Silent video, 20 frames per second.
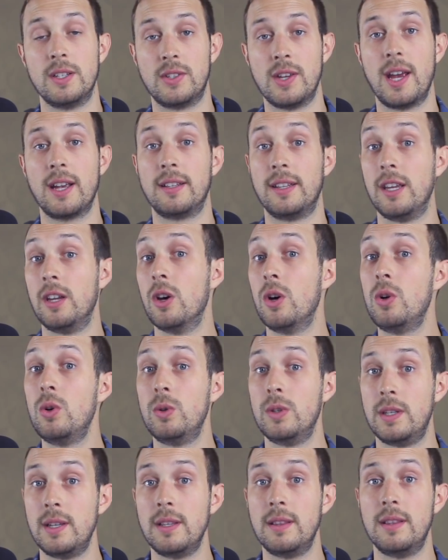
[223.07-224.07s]
exactly
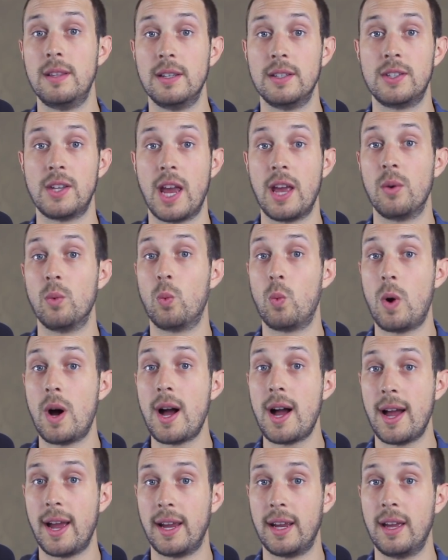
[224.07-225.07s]
who did this and
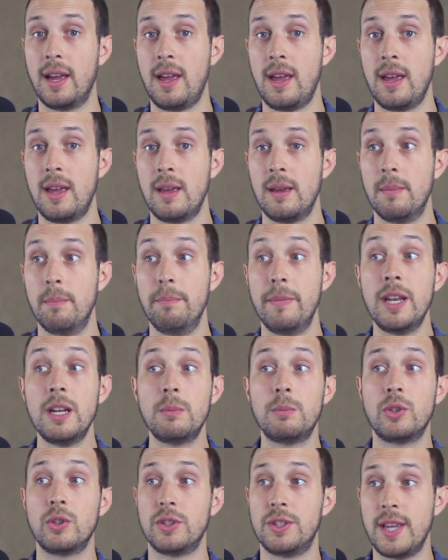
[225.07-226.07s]
why,
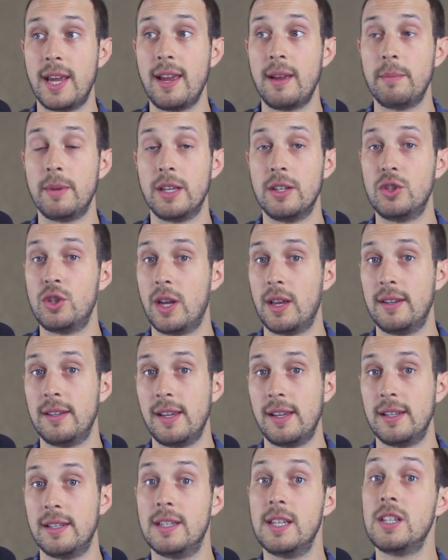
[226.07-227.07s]
minimal damage and
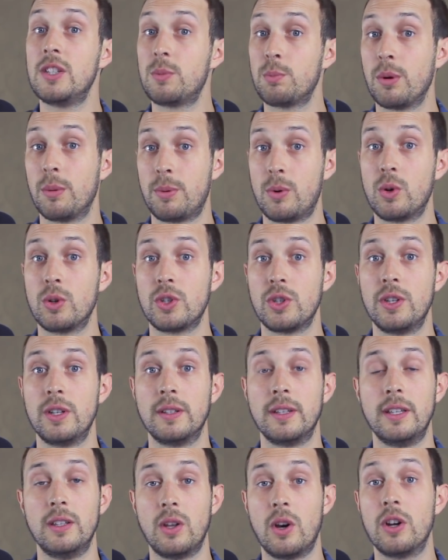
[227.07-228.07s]
a
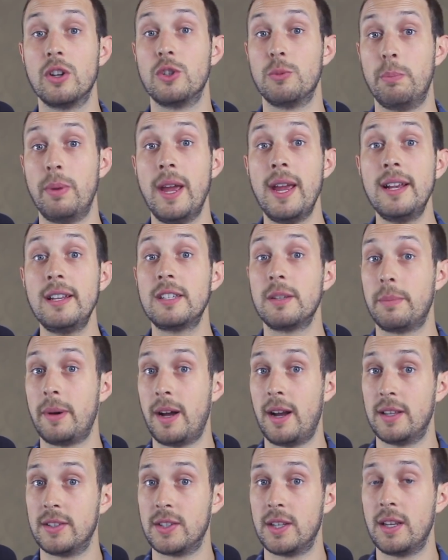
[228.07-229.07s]
disproportionately large bank
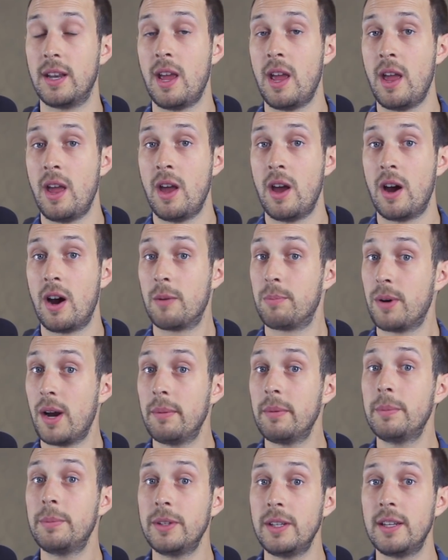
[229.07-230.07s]
deposit are
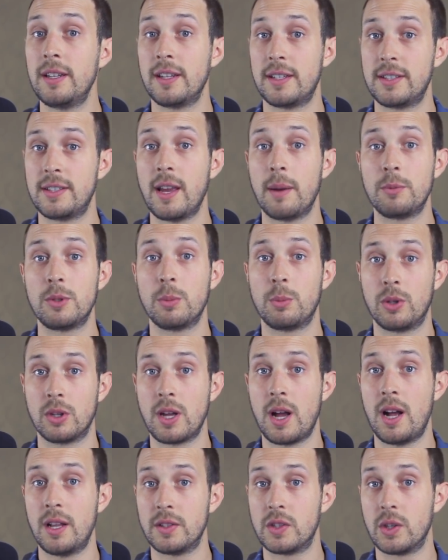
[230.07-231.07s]
probably an acceptable
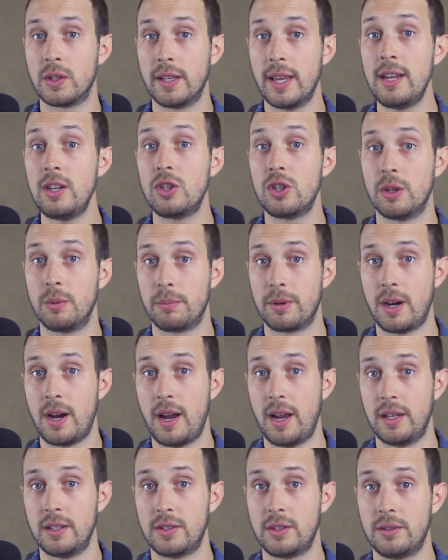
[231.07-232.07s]
consolation
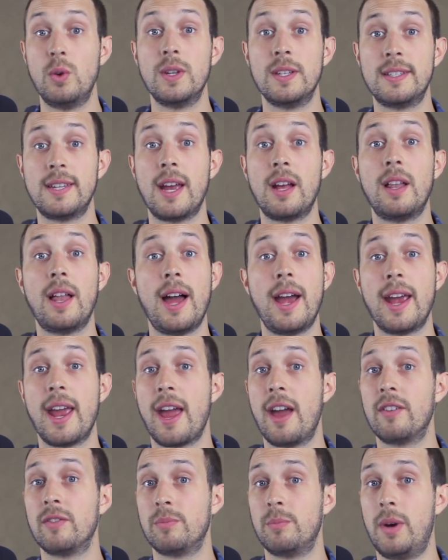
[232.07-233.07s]
prize. You can tell I
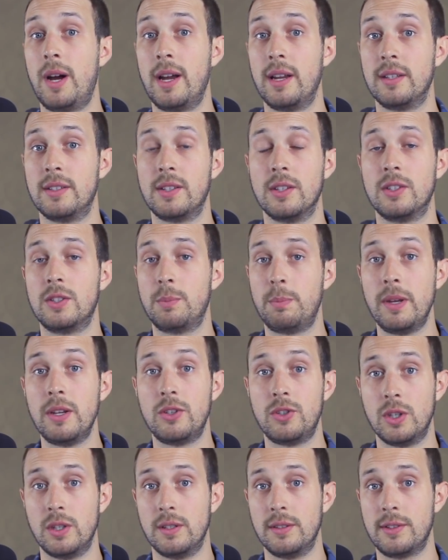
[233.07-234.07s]
have my
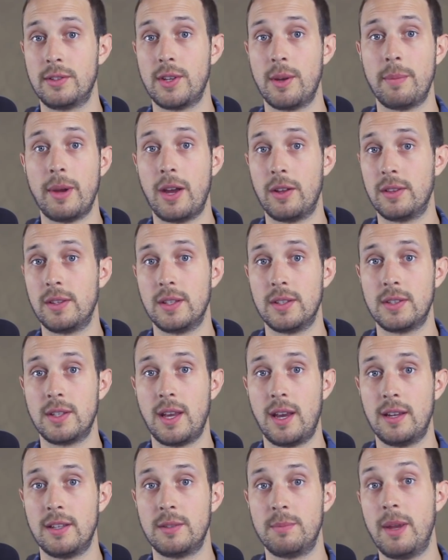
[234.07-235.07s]
suspicions about this
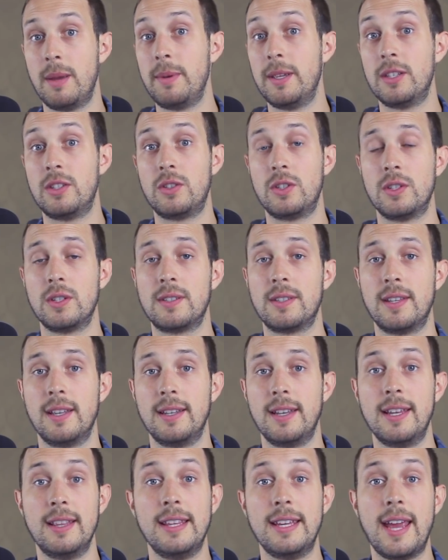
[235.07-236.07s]
case. Maybe it's just
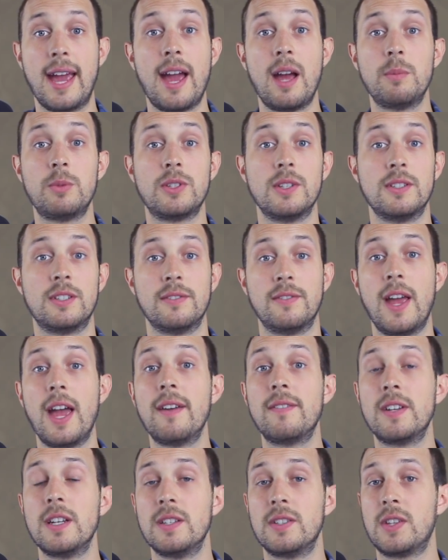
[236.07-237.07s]
that in the absence of
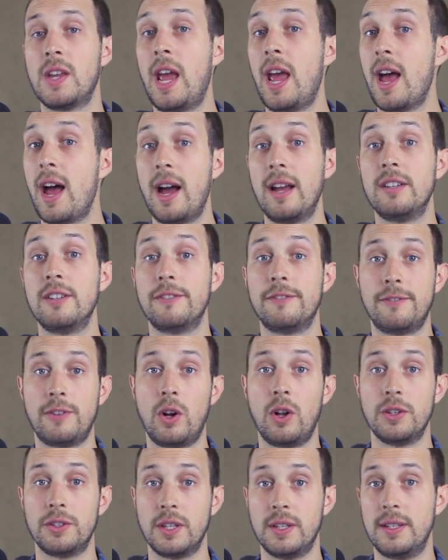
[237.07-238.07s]
evidence, I
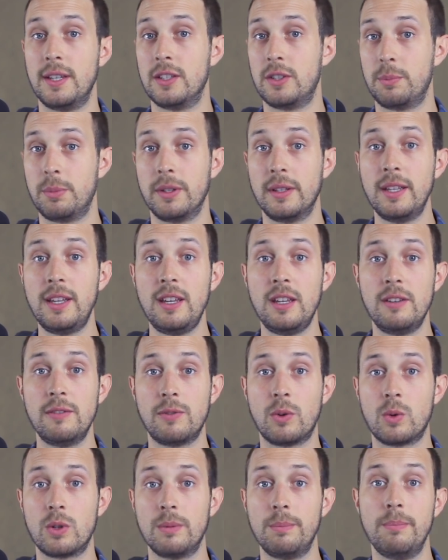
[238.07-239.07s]
default to
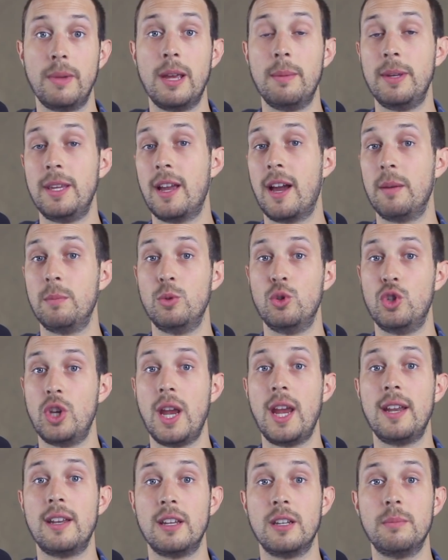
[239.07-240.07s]
disbelieve, or maybe I'm
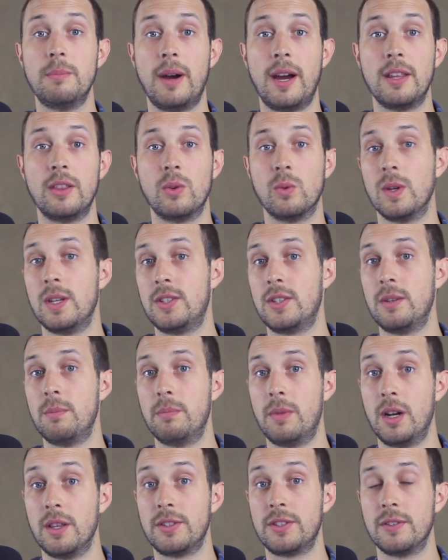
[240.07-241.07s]
jaded by the recent
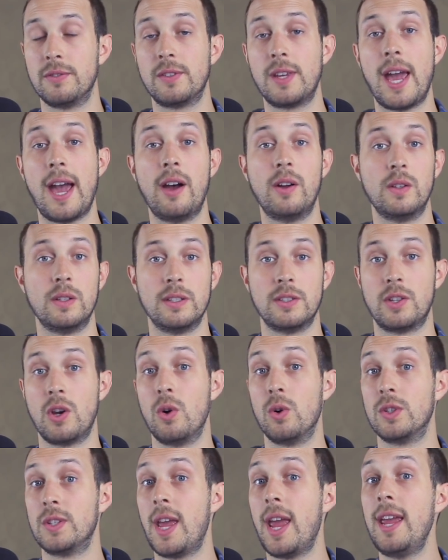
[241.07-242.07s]
months of countless
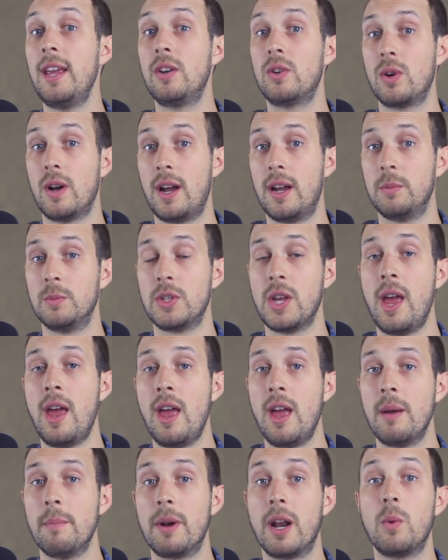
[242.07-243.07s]
hoax hate crimes.
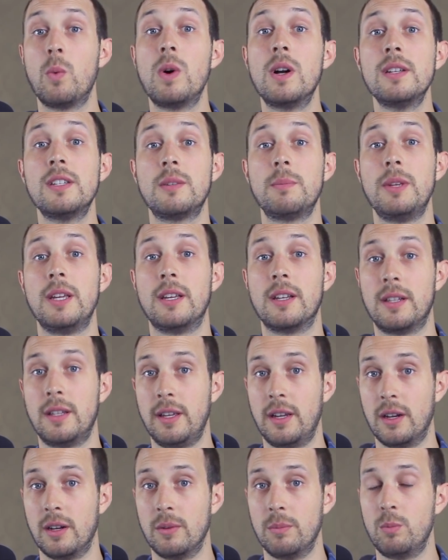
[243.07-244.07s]
But I want to be
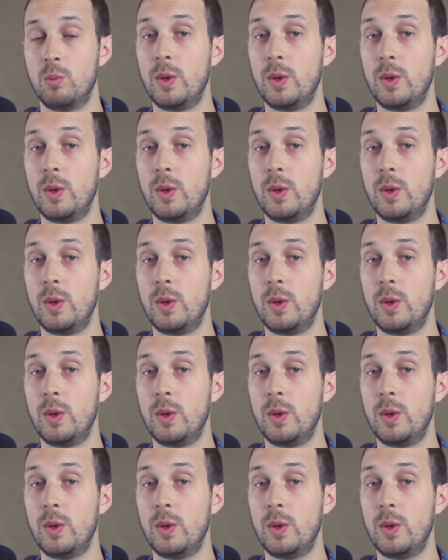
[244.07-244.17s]
clear